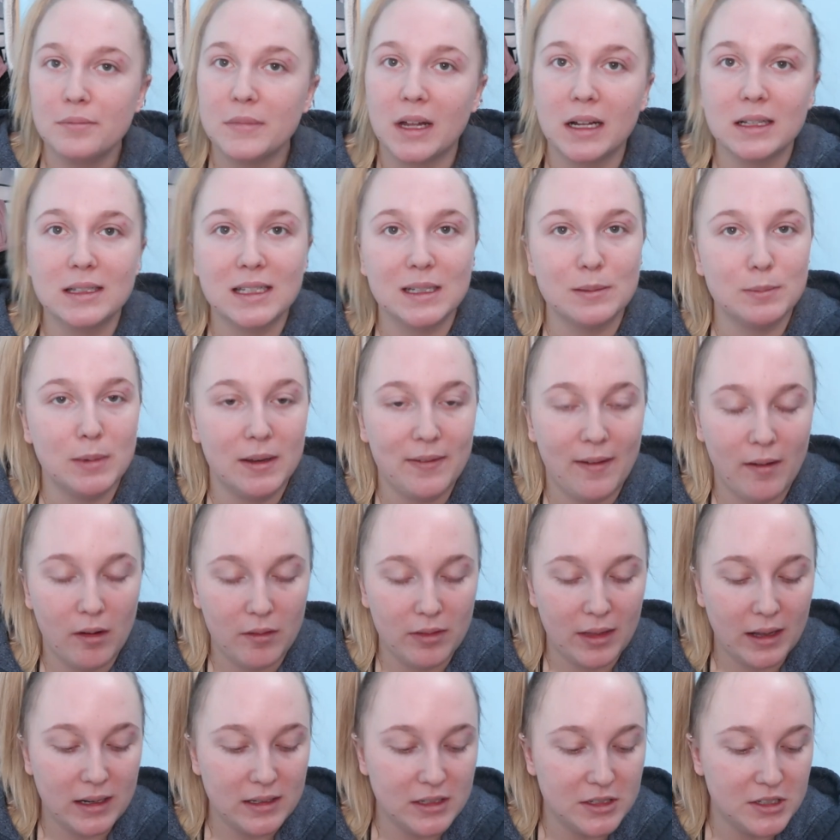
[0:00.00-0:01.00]
That's like my favorite
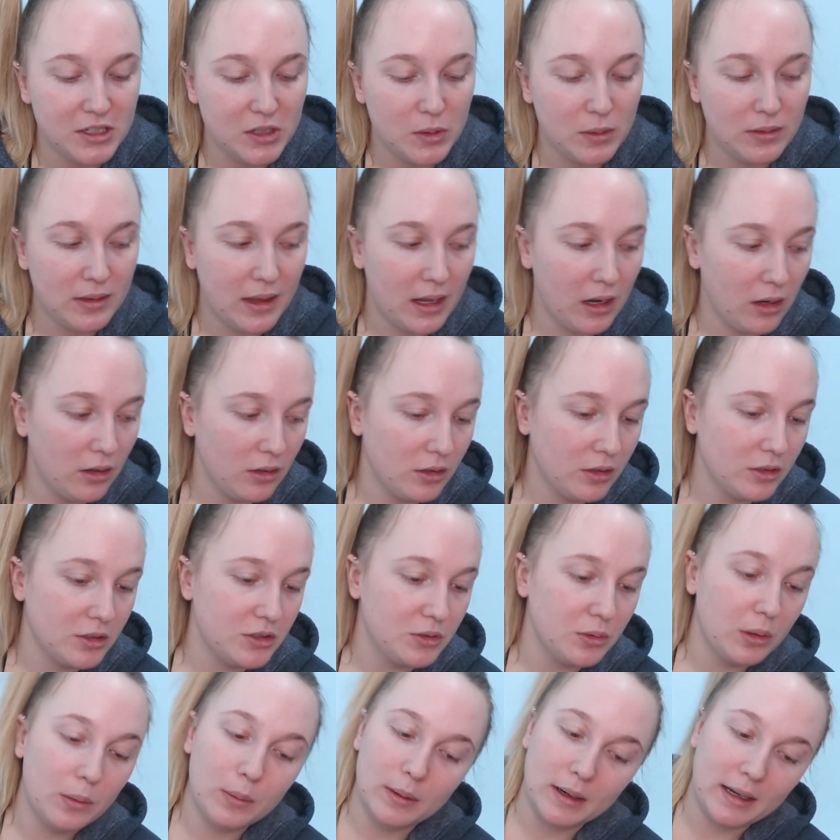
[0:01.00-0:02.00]
thing to do, and then I'll
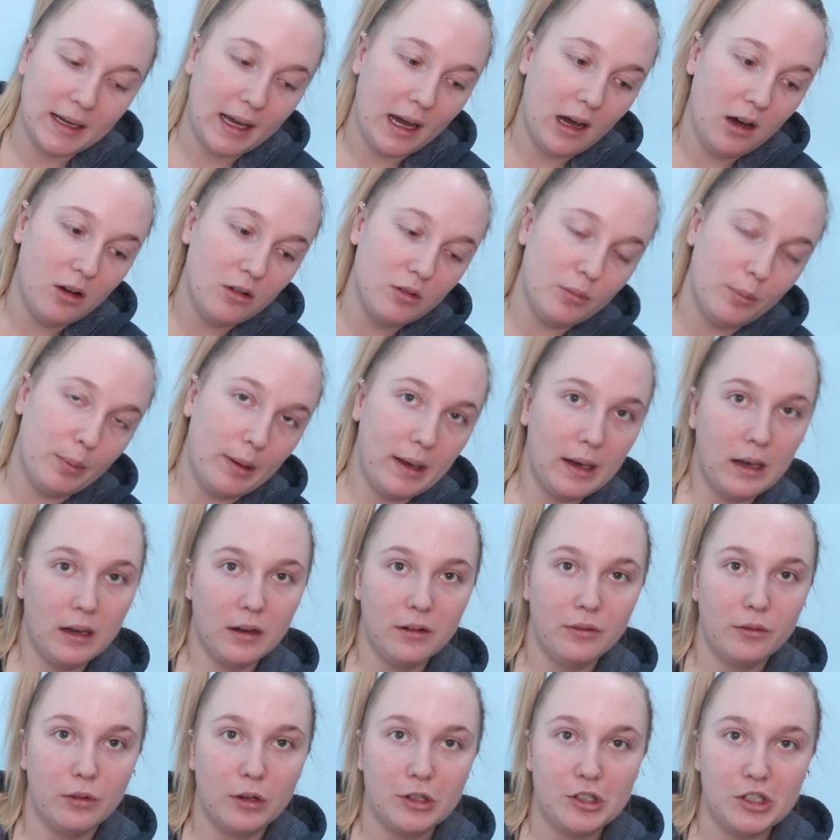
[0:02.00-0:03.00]
do a workout, but
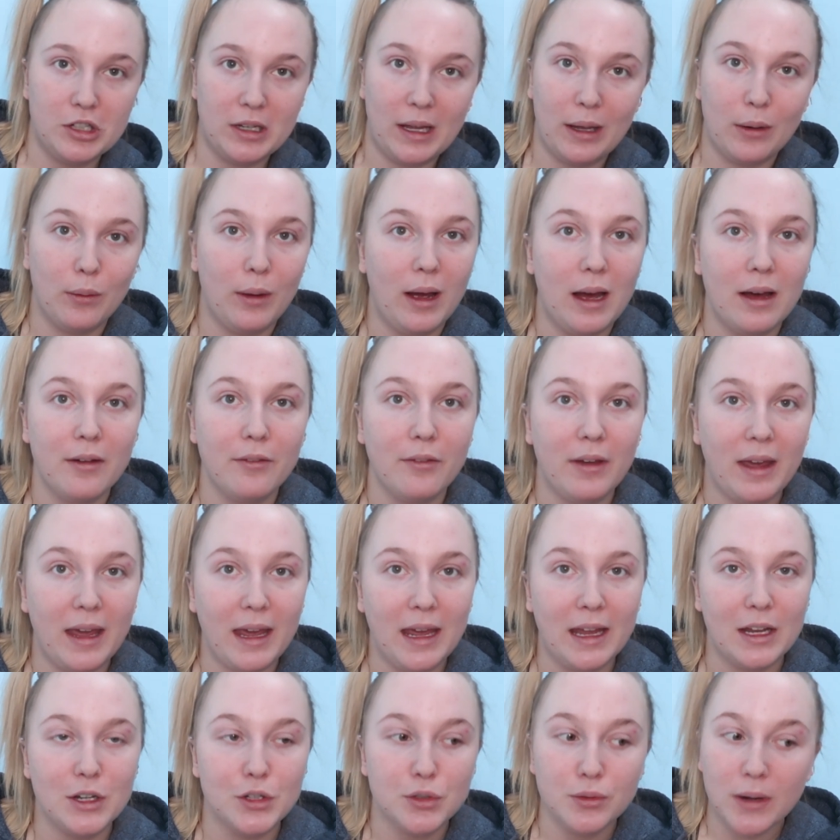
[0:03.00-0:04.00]
unfortunately I don't have
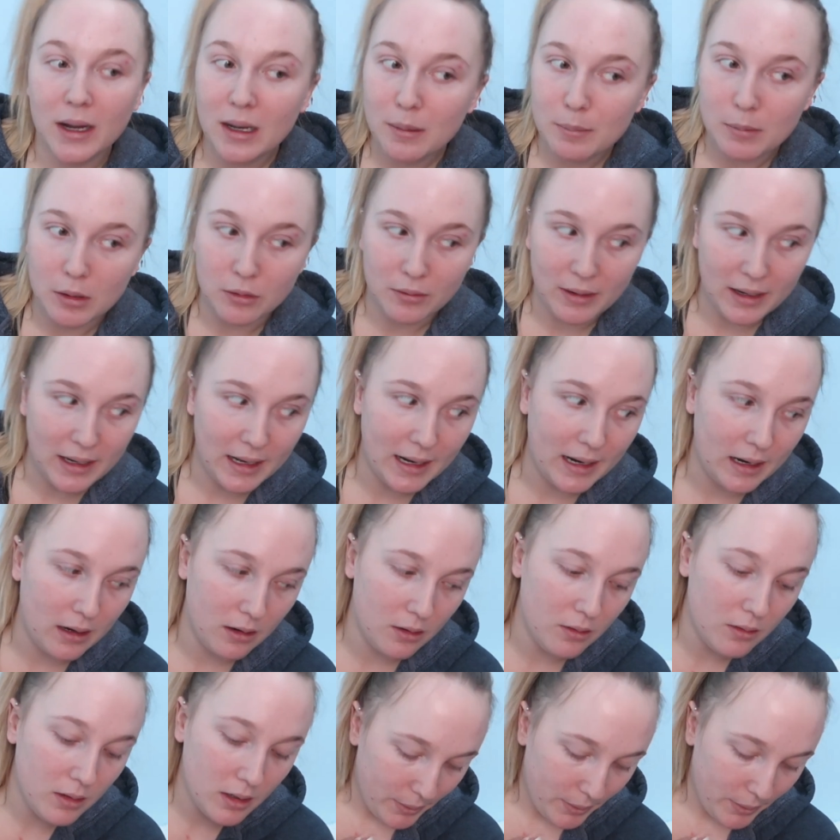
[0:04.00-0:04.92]
a treadmill right now.